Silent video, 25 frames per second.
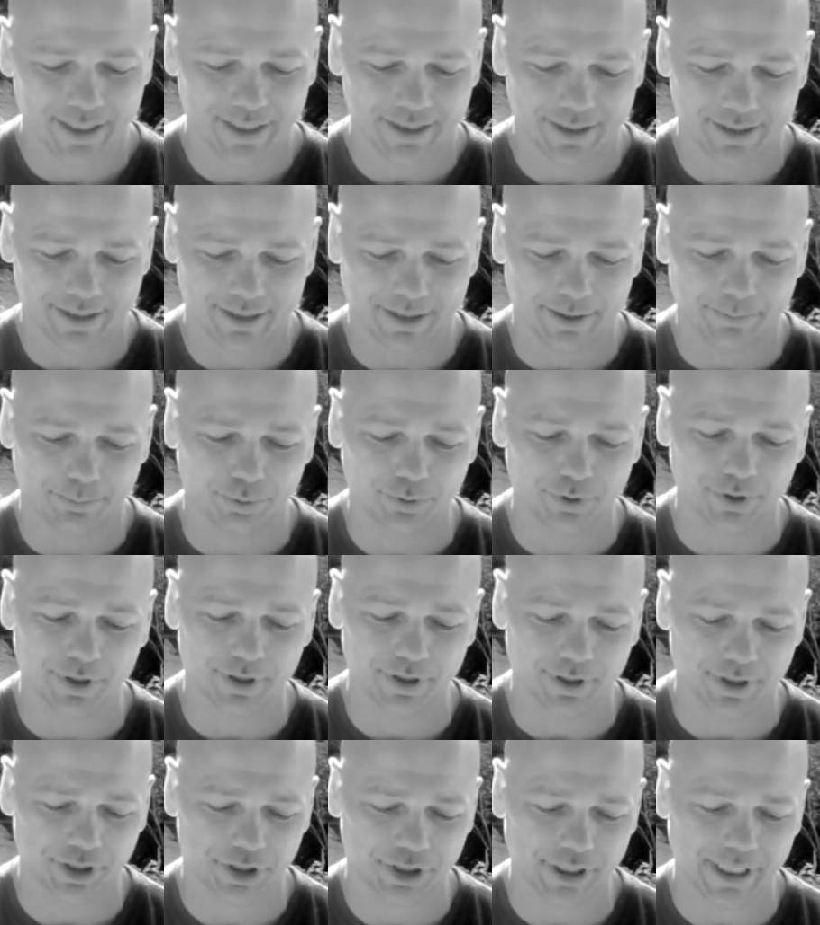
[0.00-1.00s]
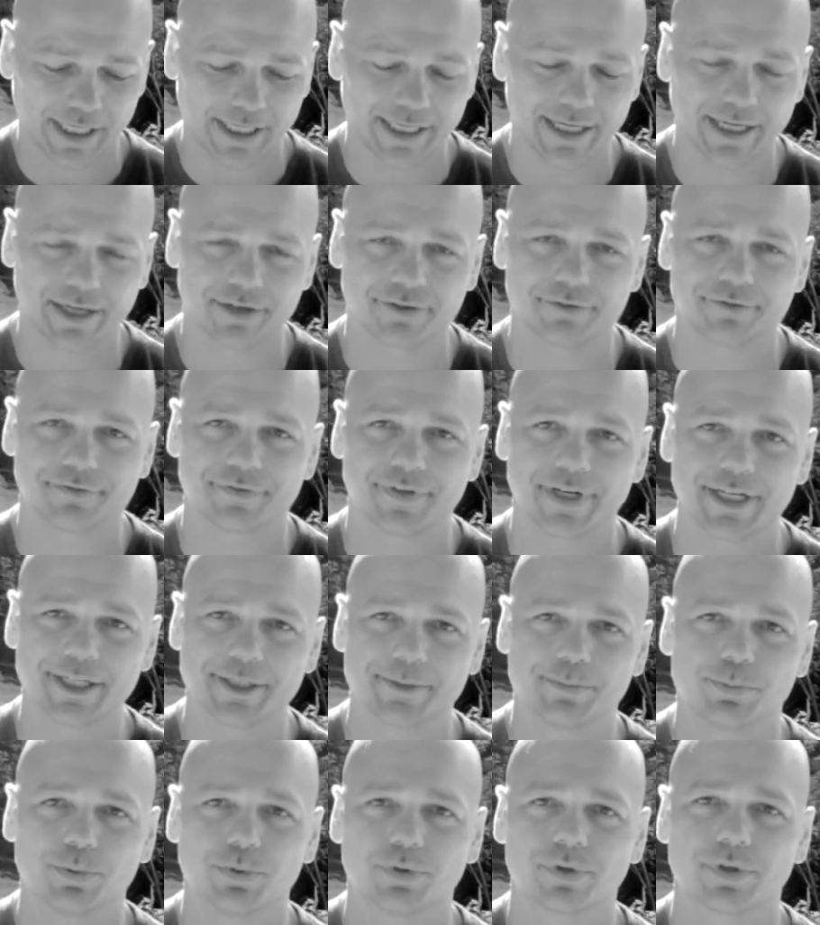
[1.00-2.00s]
Uh, put a shout out on
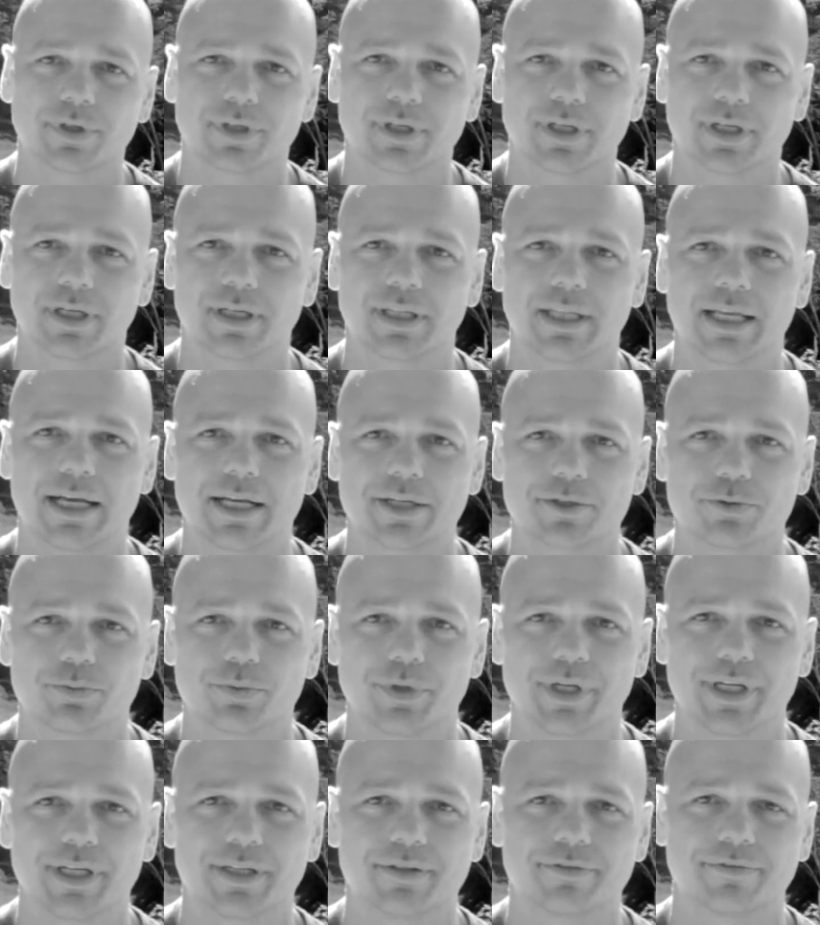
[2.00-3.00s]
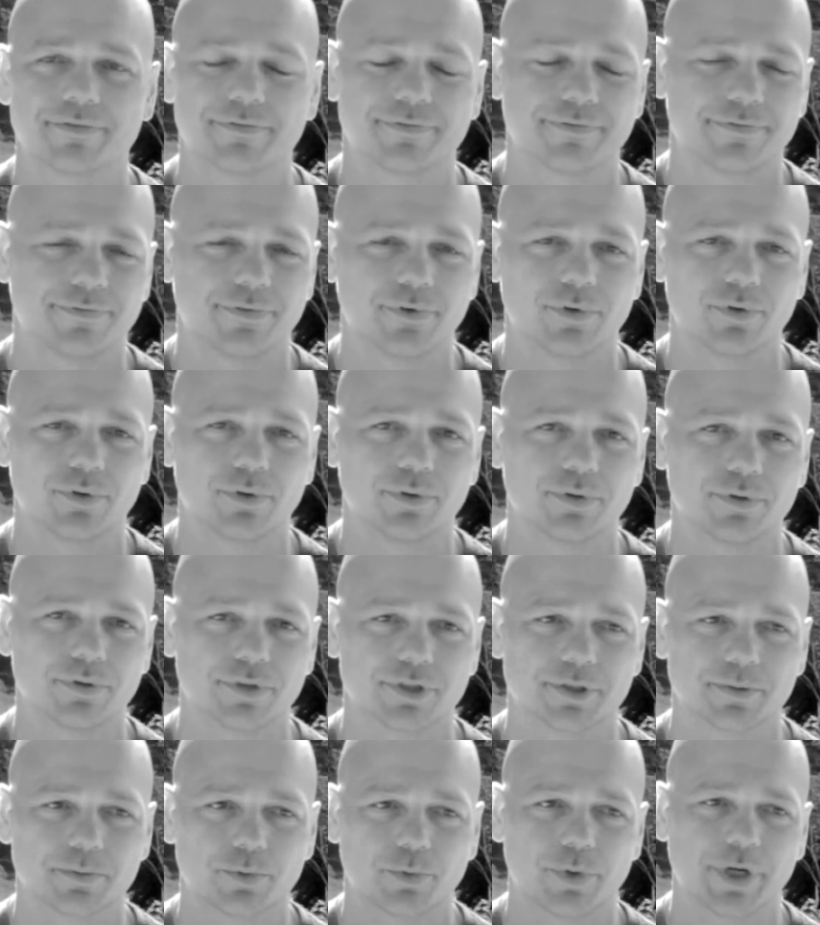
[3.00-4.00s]
Facebook uh, last week
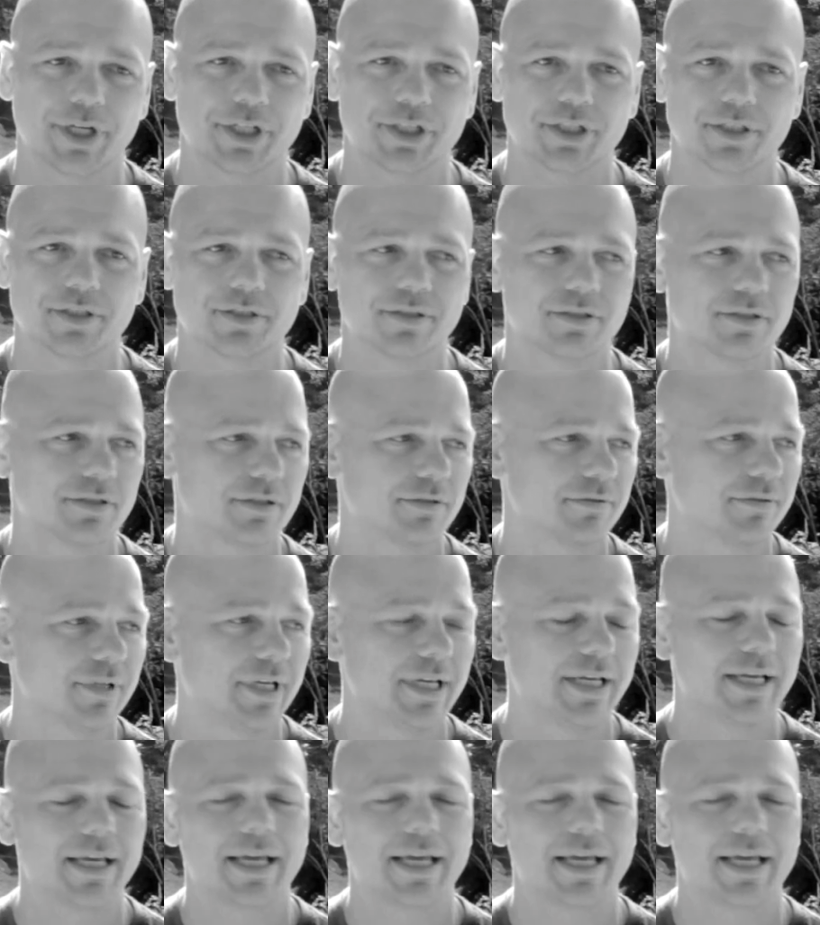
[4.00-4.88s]
for some questions.